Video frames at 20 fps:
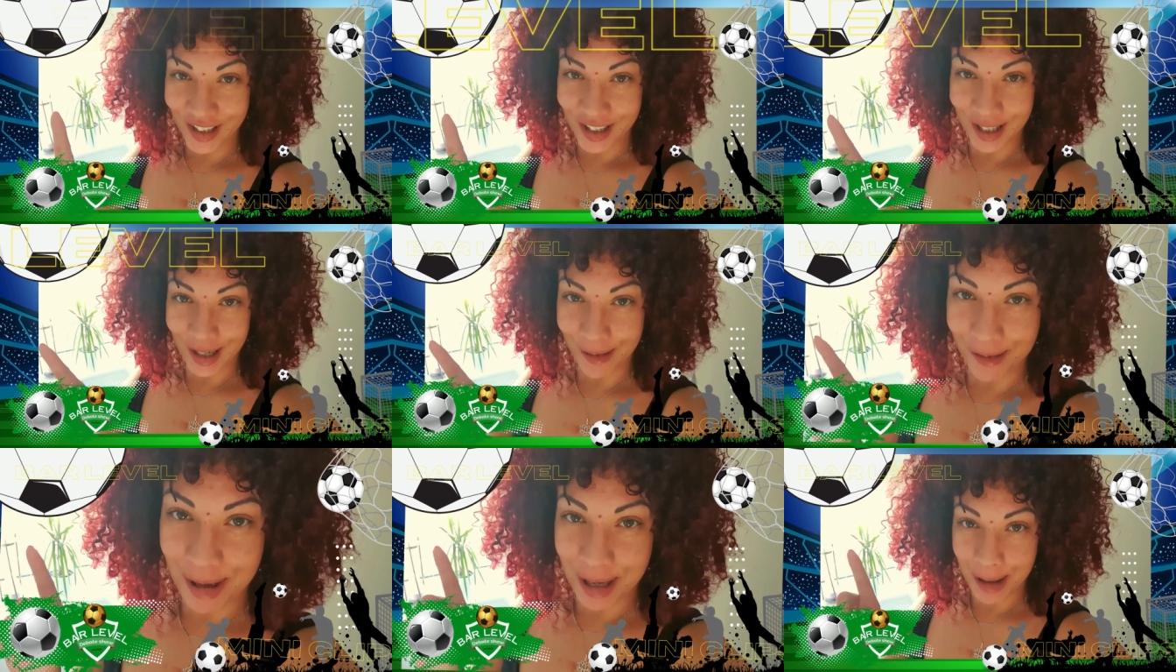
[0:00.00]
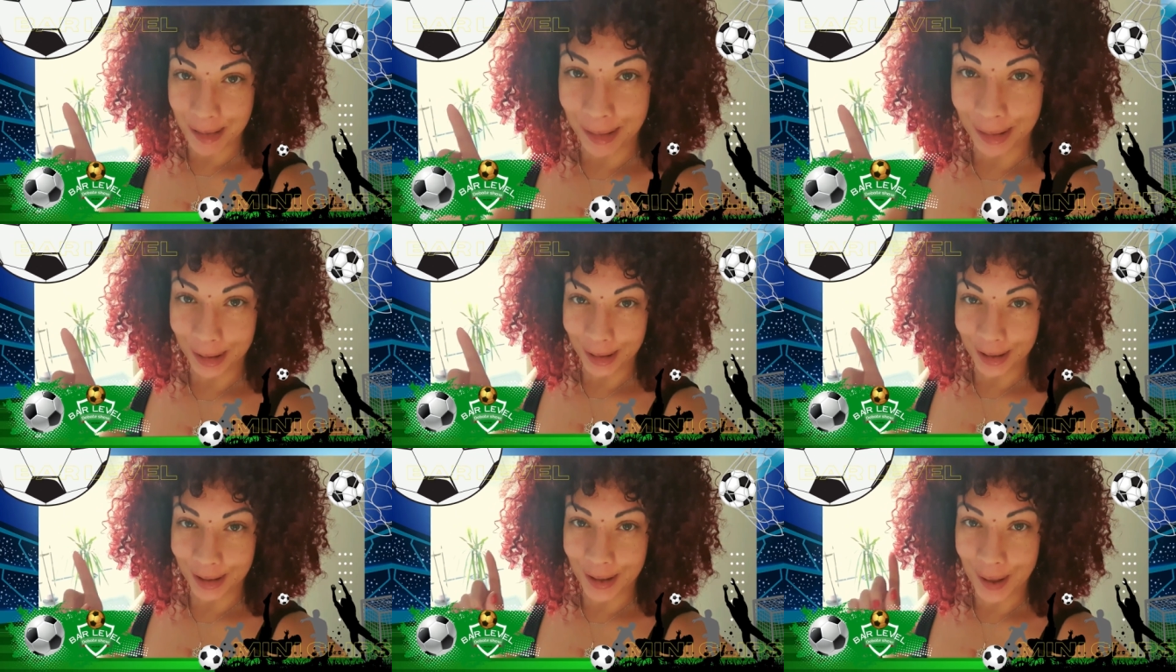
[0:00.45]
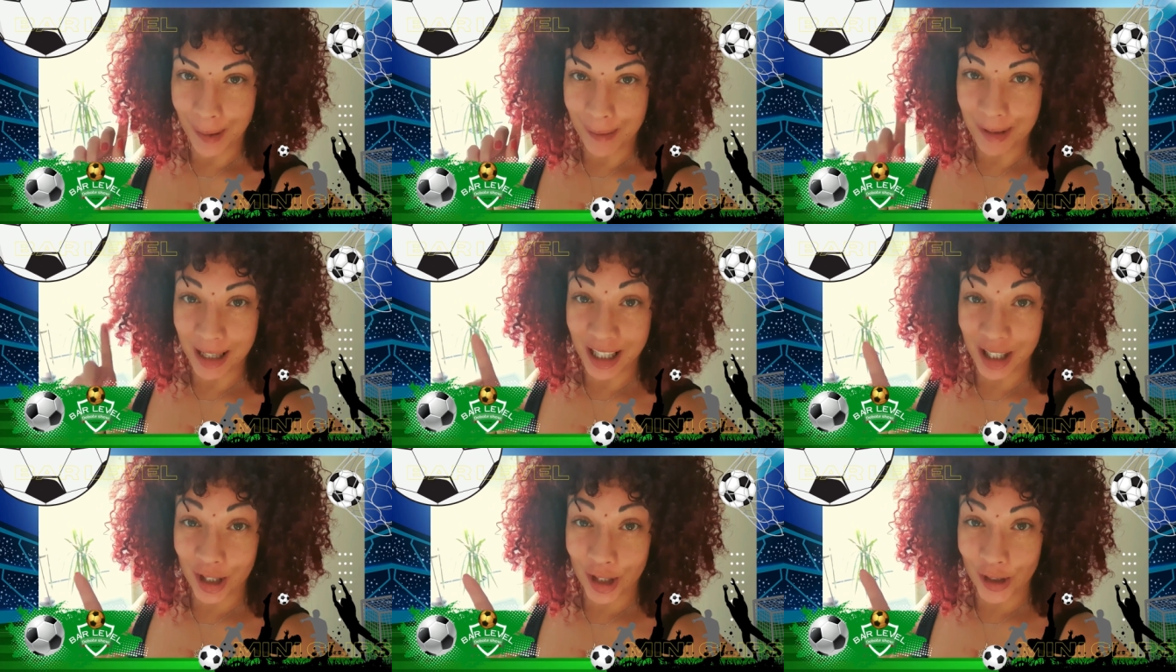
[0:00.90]
up, people?
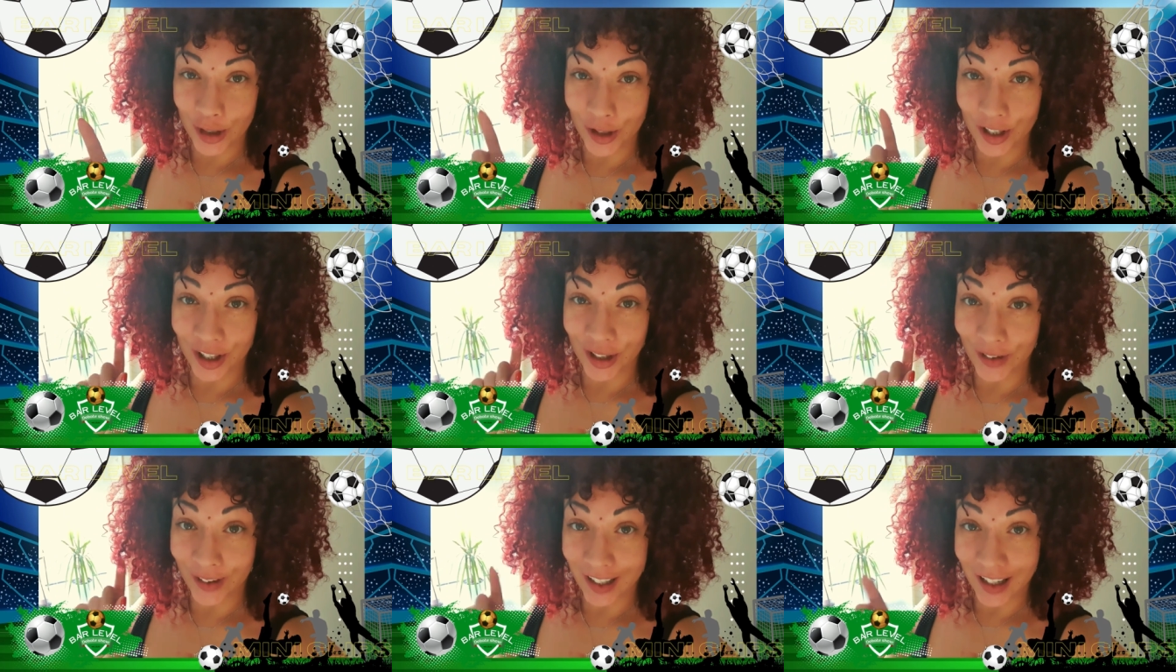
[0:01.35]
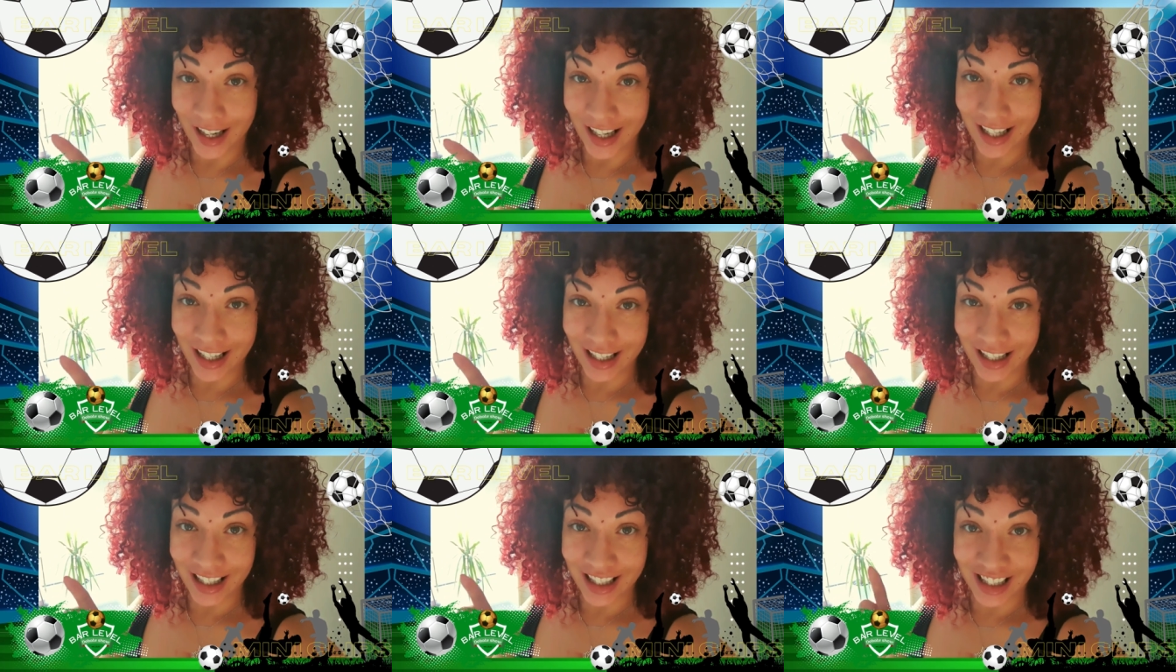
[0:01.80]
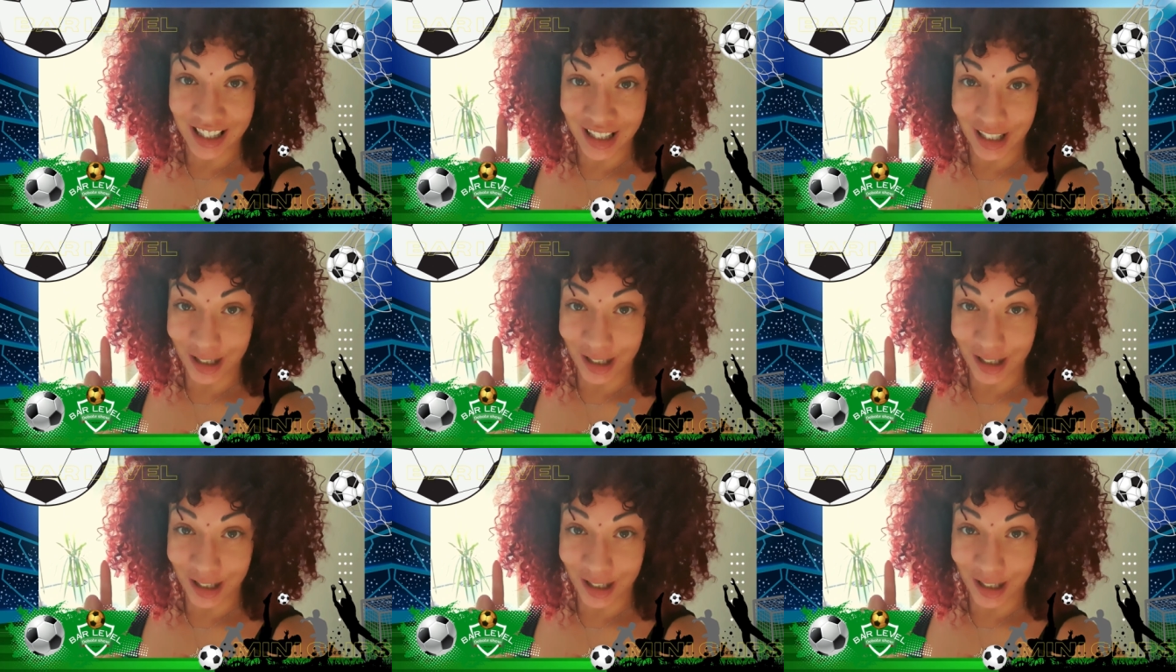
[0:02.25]
Make sure you like and